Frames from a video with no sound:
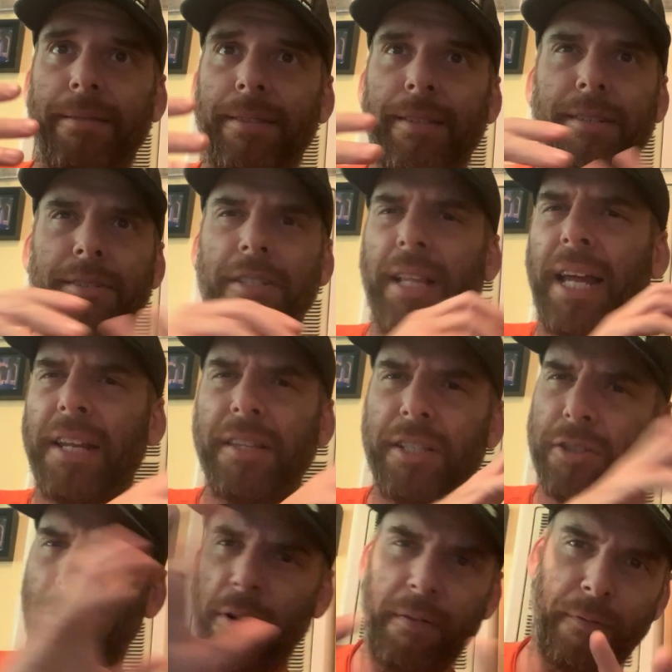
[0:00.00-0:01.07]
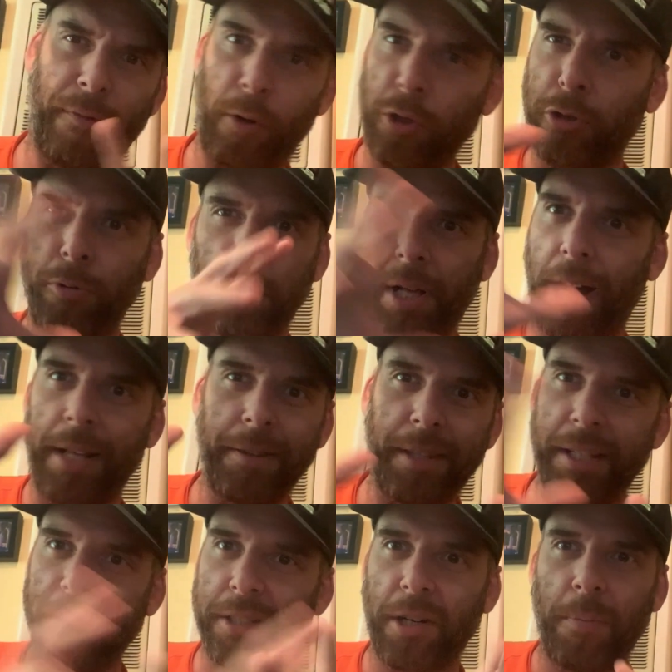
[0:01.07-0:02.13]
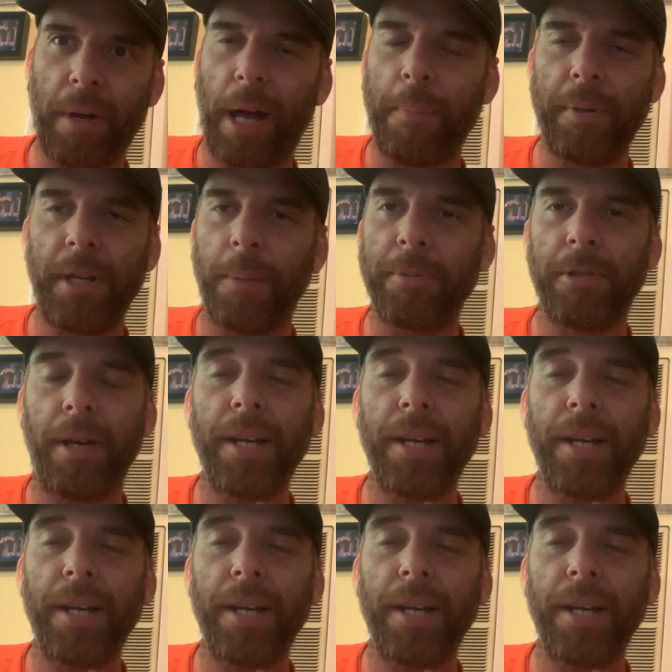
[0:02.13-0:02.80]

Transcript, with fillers: there's a lot of these sort of virtual con things that are popping up.